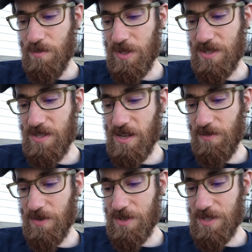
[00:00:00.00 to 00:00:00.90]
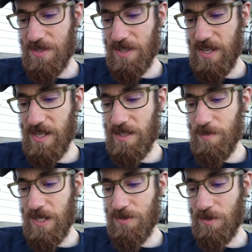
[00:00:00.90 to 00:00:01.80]
But seek first his
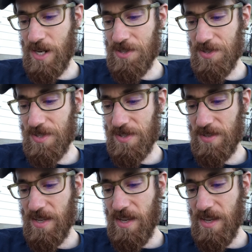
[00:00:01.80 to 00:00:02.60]
kingdom and his righteousness,